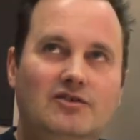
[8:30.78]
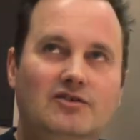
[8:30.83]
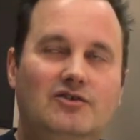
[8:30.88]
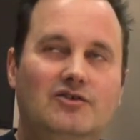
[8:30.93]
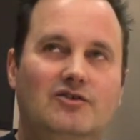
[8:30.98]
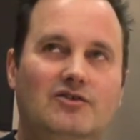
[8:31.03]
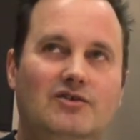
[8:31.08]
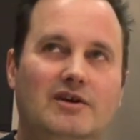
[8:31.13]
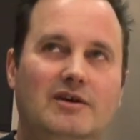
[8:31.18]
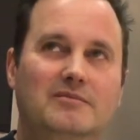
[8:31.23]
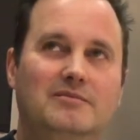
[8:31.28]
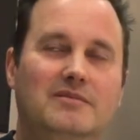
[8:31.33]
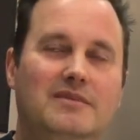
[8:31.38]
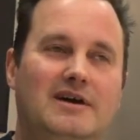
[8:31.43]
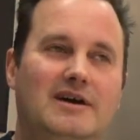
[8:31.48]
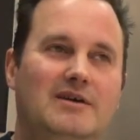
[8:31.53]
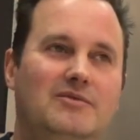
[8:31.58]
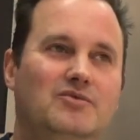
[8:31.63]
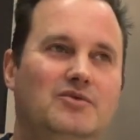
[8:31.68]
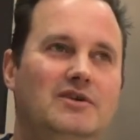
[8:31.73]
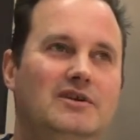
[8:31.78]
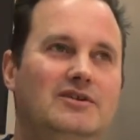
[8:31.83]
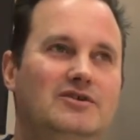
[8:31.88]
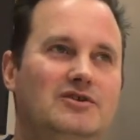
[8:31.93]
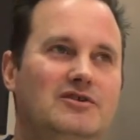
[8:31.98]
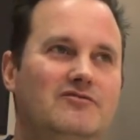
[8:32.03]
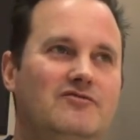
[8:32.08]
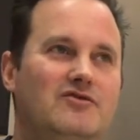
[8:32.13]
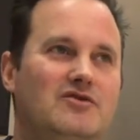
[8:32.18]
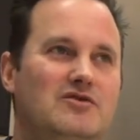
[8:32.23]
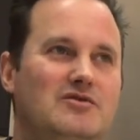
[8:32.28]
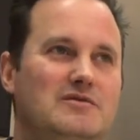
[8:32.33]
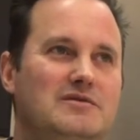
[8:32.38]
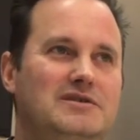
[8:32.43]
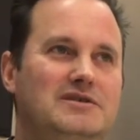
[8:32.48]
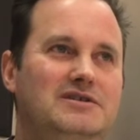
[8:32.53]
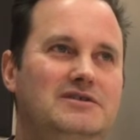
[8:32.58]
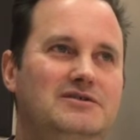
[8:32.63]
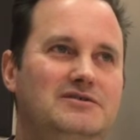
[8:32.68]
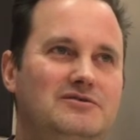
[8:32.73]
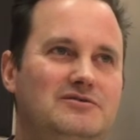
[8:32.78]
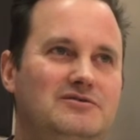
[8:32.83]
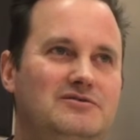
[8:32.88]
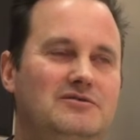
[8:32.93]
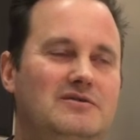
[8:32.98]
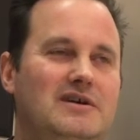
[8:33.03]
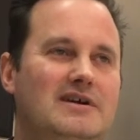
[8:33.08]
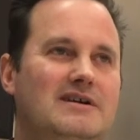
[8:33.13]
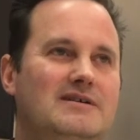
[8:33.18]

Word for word: so I'm I'm really looking forward to.